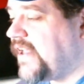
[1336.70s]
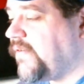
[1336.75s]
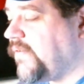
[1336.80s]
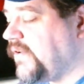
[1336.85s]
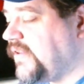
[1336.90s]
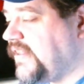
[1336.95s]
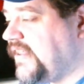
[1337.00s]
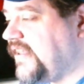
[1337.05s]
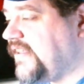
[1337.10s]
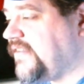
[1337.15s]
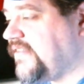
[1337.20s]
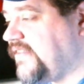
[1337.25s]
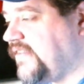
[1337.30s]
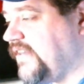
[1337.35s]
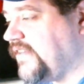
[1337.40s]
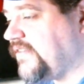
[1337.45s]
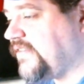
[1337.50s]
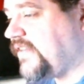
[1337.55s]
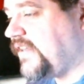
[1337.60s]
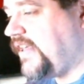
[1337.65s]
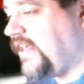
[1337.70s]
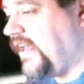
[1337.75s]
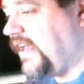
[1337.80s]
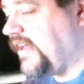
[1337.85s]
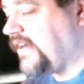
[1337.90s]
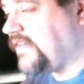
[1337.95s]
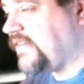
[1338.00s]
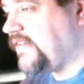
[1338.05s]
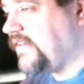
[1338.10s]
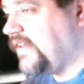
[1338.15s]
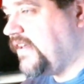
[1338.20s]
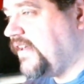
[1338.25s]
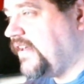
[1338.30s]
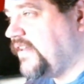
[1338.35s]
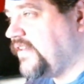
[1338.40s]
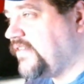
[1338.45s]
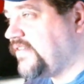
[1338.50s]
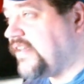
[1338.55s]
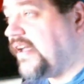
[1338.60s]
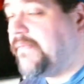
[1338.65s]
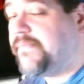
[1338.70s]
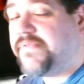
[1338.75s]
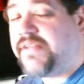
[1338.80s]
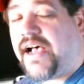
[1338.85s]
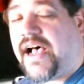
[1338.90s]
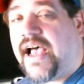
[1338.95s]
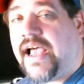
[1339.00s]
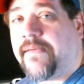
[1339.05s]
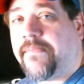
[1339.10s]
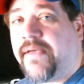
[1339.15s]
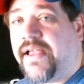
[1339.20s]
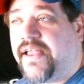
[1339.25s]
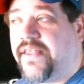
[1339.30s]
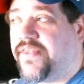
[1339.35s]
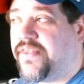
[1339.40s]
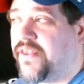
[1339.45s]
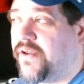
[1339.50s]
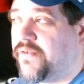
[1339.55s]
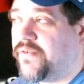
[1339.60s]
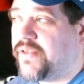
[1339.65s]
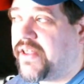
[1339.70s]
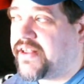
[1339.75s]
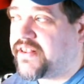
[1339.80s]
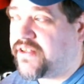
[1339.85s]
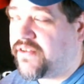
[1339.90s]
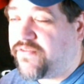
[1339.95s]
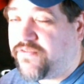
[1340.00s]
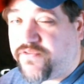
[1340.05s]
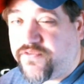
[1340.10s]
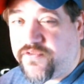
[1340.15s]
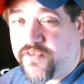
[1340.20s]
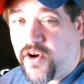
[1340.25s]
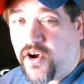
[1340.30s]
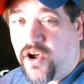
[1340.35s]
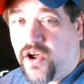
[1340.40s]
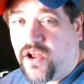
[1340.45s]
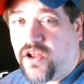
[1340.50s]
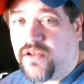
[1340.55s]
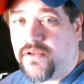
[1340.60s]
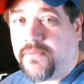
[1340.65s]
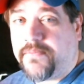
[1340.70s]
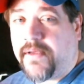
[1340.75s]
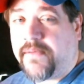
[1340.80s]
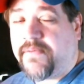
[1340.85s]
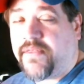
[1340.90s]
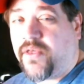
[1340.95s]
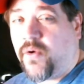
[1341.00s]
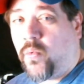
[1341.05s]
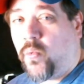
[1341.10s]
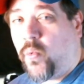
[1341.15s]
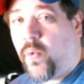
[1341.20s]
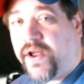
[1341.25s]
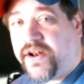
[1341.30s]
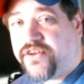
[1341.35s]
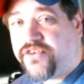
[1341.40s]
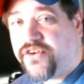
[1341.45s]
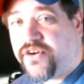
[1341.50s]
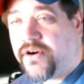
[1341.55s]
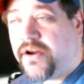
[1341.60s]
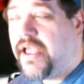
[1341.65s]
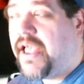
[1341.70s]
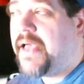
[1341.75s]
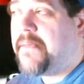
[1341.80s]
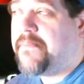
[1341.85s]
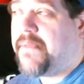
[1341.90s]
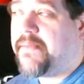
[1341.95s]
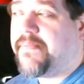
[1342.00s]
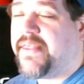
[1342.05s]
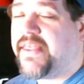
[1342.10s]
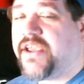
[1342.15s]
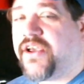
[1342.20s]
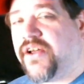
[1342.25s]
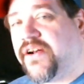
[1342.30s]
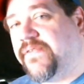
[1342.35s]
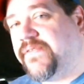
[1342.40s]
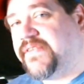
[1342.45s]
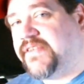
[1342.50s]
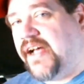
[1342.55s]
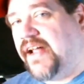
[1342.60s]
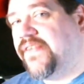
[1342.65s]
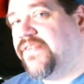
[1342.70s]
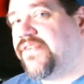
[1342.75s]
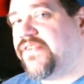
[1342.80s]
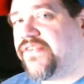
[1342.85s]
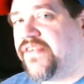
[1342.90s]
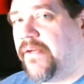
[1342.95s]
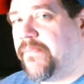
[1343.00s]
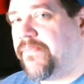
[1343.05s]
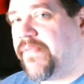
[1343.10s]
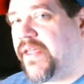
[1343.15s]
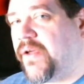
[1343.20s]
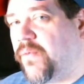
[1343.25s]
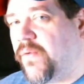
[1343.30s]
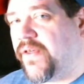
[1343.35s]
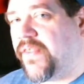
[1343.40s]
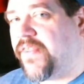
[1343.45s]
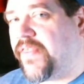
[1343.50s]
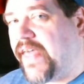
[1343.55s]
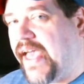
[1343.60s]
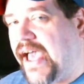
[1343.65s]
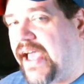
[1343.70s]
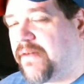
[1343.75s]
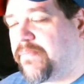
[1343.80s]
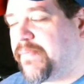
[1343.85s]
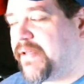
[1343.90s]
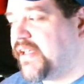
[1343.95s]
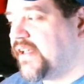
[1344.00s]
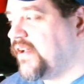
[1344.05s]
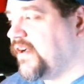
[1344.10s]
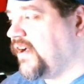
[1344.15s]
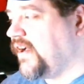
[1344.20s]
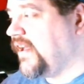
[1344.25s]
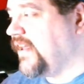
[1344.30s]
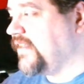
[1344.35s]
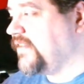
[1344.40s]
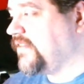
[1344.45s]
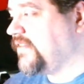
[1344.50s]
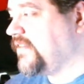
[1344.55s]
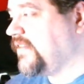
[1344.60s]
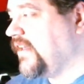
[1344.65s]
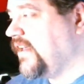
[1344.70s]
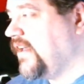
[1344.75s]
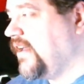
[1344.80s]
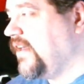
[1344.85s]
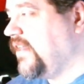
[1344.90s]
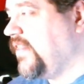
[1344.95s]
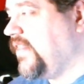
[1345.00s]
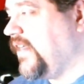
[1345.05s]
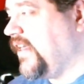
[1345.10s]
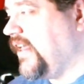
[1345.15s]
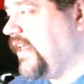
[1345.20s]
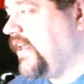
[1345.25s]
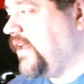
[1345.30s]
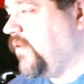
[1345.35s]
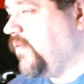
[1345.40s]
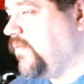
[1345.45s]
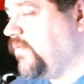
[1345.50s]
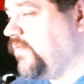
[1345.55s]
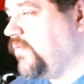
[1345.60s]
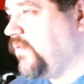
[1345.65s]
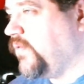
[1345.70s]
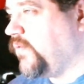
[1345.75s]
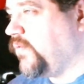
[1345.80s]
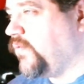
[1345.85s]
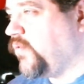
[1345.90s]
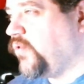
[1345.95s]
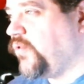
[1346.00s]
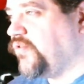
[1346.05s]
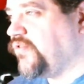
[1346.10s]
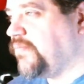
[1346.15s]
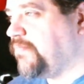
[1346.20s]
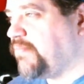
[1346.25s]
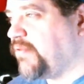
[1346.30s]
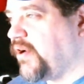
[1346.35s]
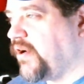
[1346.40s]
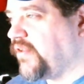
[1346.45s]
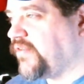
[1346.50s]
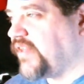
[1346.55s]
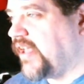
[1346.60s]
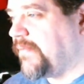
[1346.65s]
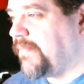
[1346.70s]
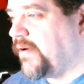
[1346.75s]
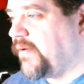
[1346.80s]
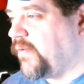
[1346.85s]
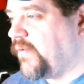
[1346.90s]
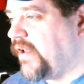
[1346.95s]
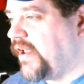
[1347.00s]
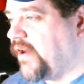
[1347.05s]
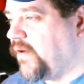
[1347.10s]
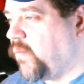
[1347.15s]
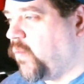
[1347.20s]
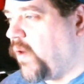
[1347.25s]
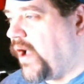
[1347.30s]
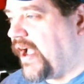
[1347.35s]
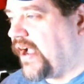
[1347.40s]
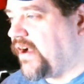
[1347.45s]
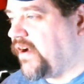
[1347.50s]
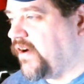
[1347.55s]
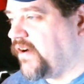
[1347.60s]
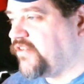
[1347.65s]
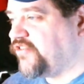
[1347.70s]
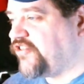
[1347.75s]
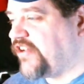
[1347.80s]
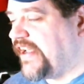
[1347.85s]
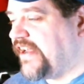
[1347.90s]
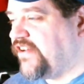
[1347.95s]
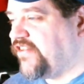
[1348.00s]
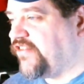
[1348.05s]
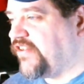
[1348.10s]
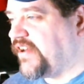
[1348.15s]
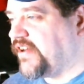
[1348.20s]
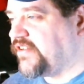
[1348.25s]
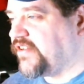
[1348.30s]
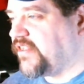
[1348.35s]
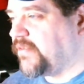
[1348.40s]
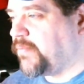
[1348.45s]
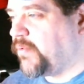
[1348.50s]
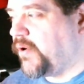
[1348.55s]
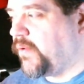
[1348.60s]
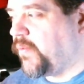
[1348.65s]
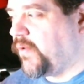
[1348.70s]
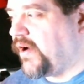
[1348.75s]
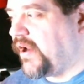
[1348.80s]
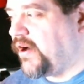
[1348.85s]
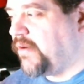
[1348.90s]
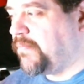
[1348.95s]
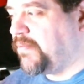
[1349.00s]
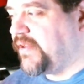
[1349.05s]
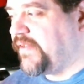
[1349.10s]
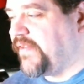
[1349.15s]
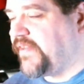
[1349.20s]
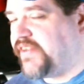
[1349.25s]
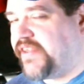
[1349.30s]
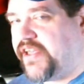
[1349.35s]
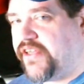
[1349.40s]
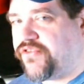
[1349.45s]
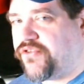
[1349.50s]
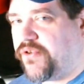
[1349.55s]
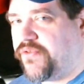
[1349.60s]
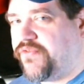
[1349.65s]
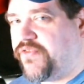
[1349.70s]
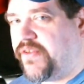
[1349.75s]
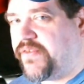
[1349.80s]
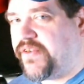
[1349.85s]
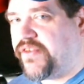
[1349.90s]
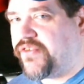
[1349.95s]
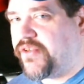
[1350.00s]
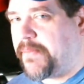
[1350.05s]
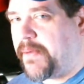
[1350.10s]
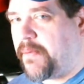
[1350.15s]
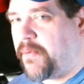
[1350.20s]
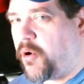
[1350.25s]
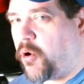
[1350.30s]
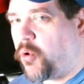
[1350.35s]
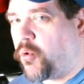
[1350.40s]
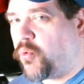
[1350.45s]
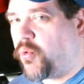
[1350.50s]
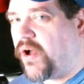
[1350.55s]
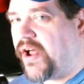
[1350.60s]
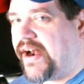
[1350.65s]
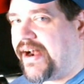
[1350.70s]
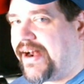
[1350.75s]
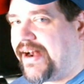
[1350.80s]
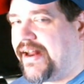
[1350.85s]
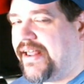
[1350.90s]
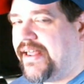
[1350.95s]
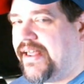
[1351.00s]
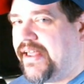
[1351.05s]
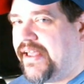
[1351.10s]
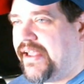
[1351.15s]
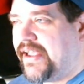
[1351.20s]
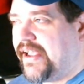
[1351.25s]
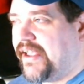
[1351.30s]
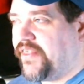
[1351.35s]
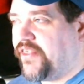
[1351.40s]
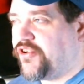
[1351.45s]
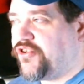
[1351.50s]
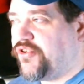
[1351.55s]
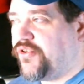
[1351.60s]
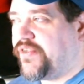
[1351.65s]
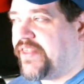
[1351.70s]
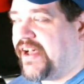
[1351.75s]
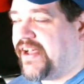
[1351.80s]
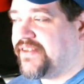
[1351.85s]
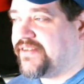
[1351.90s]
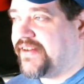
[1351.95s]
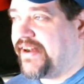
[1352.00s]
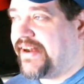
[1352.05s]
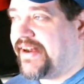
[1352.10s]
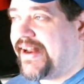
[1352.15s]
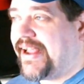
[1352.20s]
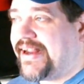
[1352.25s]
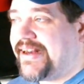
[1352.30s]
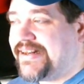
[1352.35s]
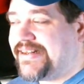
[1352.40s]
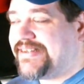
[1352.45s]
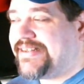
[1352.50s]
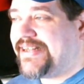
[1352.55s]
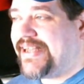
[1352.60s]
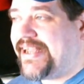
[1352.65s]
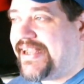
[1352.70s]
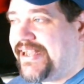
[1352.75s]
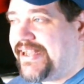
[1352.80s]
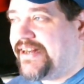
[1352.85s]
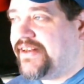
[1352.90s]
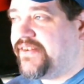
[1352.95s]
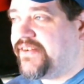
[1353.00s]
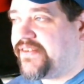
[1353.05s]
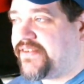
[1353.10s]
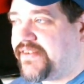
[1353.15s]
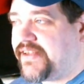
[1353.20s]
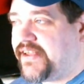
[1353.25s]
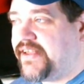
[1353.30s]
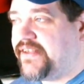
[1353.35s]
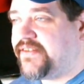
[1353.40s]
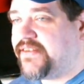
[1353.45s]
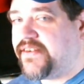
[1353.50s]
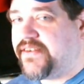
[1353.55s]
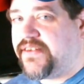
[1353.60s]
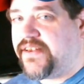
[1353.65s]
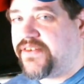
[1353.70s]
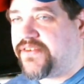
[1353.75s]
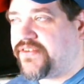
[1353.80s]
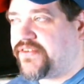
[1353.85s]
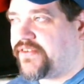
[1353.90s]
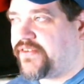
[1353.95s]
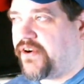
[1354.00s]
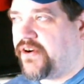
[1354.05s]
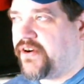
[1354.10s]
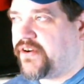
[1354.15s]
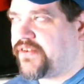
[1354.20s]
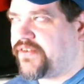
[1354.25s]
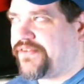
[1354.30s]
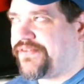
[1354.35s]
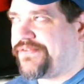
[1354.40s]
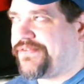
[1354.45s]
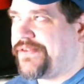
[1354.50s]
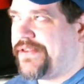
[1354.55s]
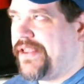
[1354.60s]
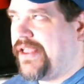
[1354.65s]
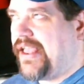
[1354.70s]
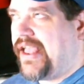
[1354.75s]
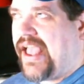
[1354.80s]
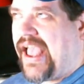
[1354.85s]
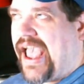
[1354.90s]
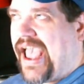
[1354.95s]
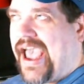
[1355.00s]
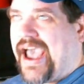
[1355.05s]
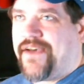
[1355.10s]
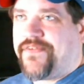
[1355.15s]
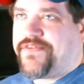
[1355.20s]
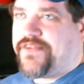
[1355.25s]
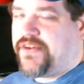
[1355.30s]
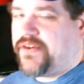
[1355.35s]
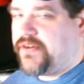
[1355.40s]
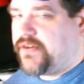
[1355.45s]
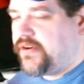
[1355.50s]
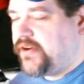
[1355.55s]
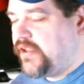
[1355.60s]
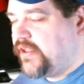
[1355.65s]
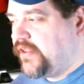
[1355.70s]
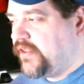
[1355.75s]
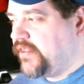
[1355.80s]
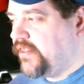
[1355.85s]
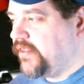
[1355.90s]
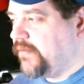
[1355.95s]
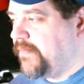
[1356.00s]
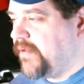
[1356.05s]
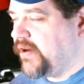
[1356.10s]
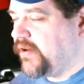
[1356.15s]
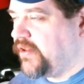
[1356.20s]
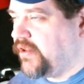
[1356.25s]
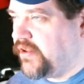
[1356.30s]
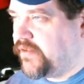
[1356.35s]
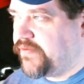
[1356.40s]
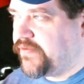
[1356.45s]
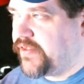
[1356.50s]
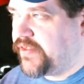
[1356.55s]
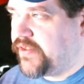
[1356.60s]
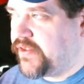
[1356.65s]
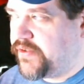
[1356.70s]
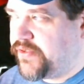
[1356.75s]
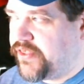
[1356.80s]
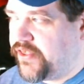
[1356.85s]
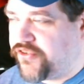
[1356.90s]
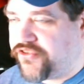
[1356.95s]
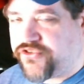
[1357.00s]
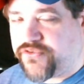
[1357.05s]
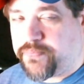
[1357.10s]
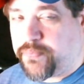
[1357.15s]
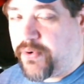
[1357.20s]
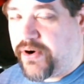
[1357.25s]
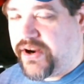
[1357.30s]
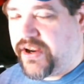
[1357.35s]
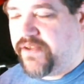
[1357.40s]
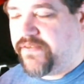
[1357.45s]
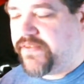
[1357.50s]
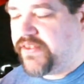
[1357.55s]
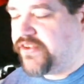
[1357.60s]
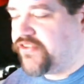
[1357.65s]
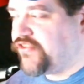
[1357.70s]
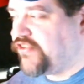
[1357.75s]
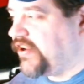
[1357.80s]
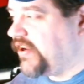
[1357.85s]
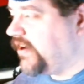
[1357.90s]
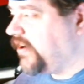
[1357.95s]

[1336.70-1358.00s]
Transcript: they release this kit sometime in the like the fall, maybe the winter, maybe they could have done something with that because the the rules and prototype in, in WEC are changing to the point where I don't believe the TS050 is going to be able to run in the 2019 season that starts after the middle of the spring of this